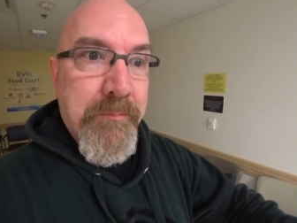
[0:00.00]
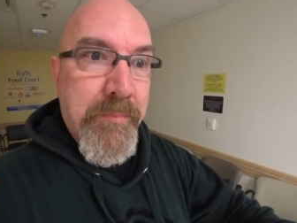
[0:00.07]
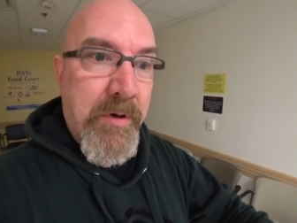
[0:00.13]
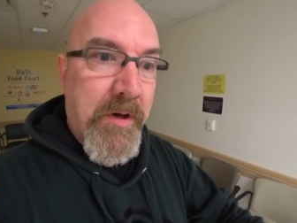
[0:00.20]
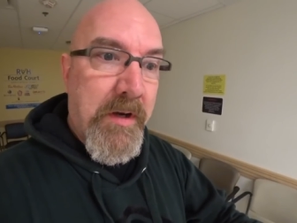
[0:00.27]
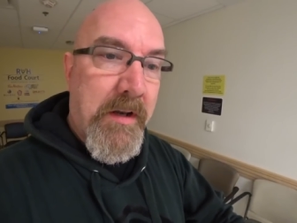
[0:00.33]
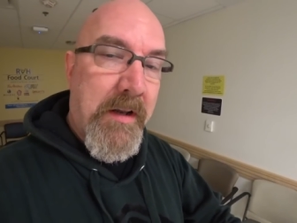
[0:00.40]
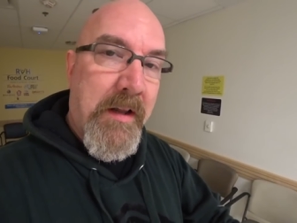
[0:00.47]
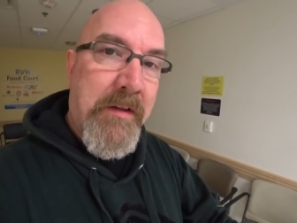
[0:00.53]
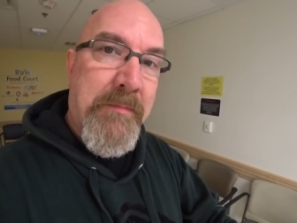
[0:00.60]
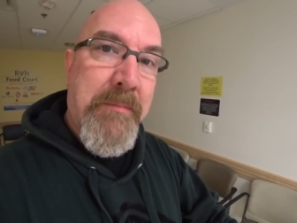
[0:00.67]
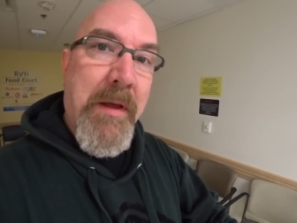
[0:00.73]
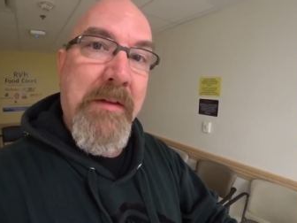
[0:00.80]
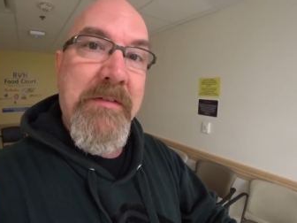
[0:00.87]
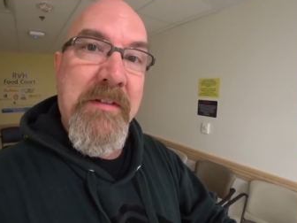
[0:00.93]
put it as
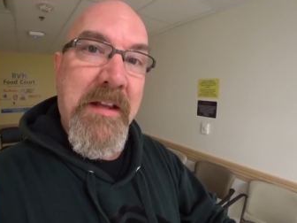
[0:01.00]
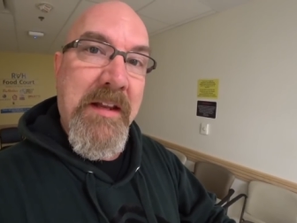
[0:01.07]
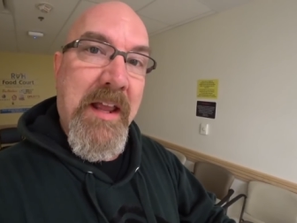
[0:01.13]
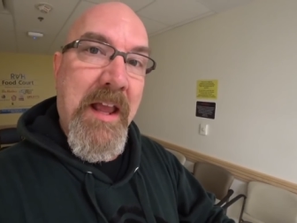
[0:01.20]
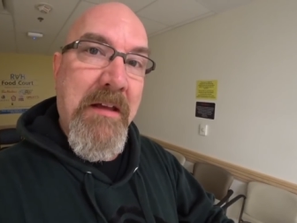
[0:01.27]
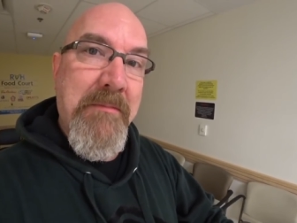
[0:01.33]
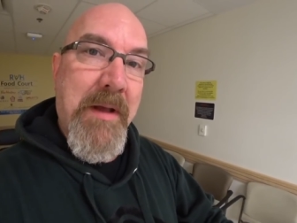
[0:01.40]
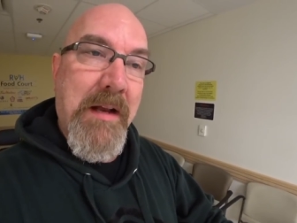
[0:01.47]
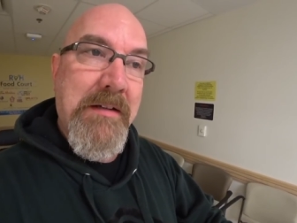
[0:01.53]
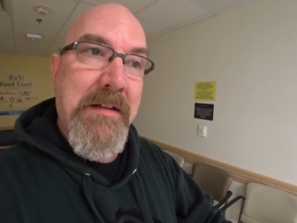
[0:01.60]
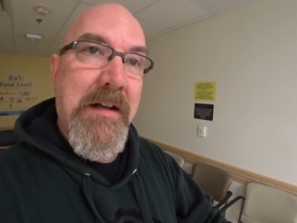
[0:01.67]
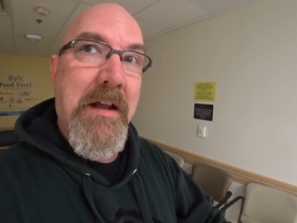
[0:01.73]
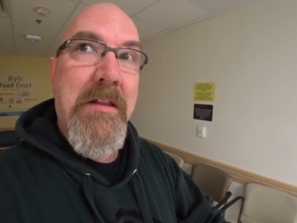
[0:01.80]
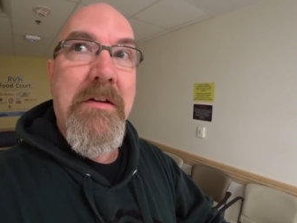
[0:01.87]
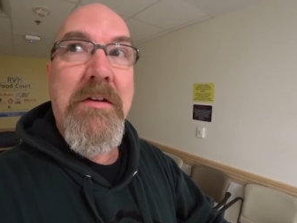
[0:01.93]
best they can back
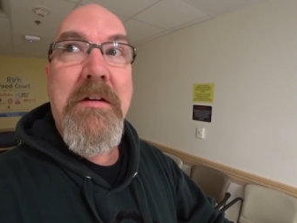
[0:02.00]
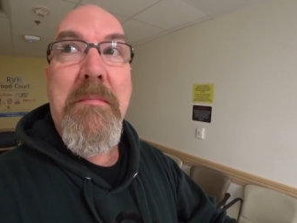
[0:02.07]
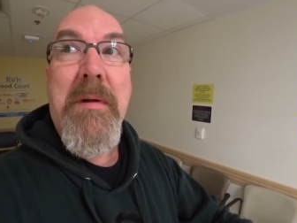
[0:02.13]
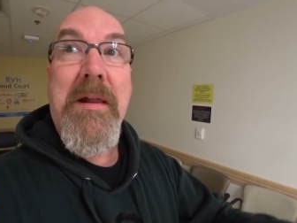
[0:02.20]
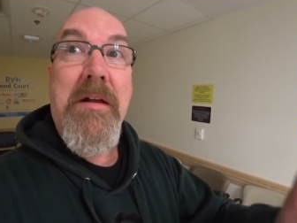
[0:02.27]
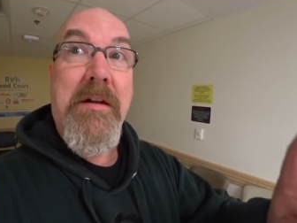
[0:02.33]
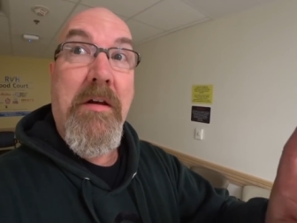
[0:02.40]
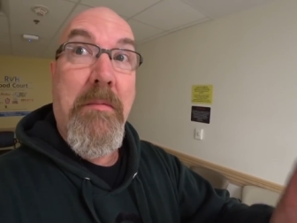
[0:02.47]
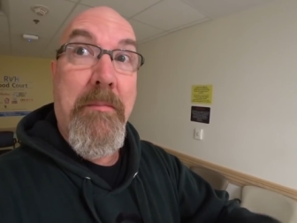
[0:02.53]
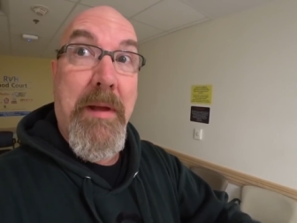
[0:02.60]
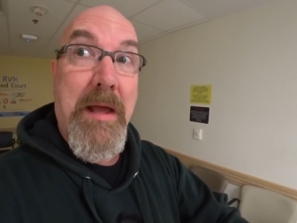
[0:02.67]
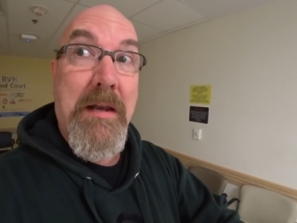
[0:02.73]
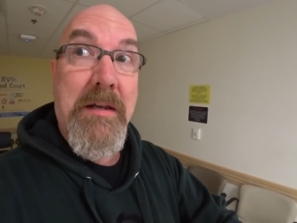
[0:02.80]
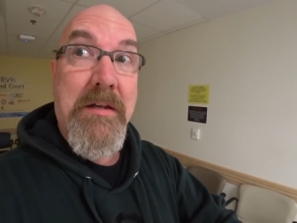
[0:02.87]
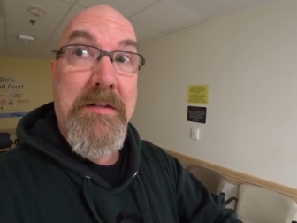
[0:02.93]
together depending on how
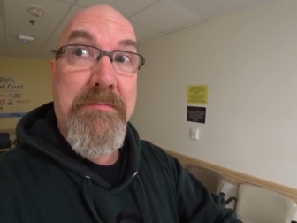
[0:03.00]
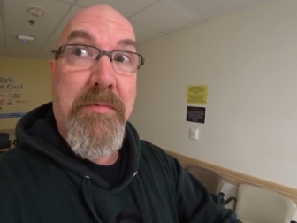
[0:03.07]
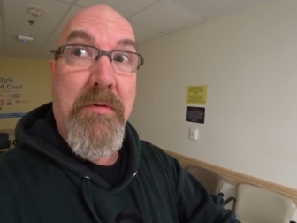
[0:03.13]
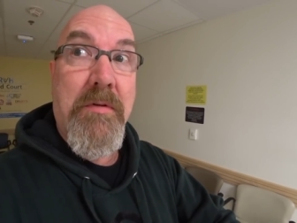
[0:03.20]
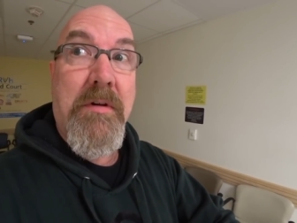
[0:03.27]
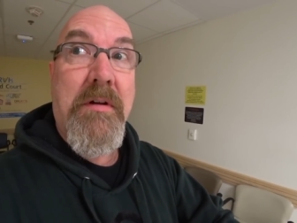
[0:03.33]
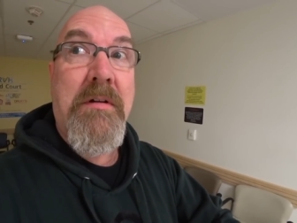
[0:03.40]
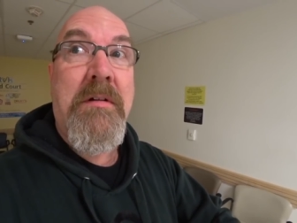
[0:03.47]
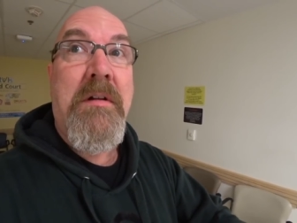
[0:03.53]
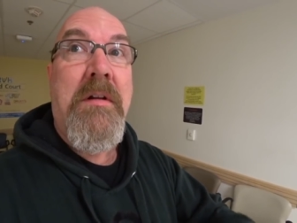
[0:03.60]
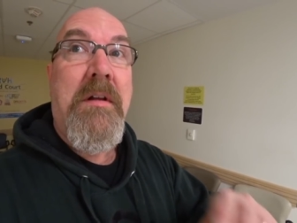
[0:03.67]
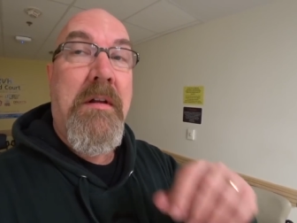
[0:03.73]
badly it's broken